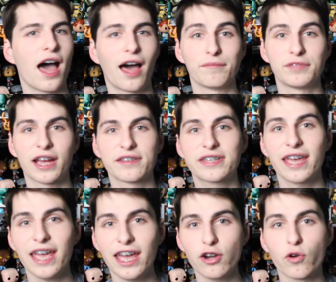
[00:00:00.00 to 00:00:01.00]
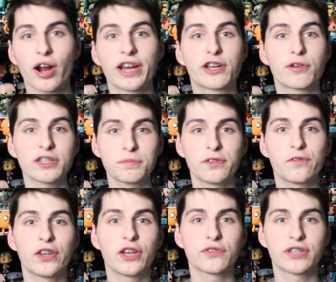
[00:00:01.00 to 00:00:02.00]
you guys can, or any Christmas
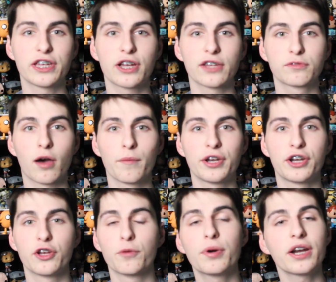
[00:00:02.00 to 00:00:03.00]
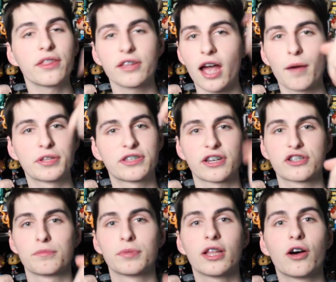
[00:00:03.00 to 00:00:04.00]
videos that you guys want me to do, put it in the comment
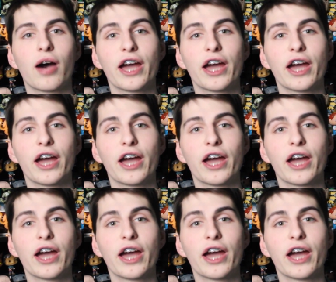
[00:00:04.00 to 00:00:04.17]
section below.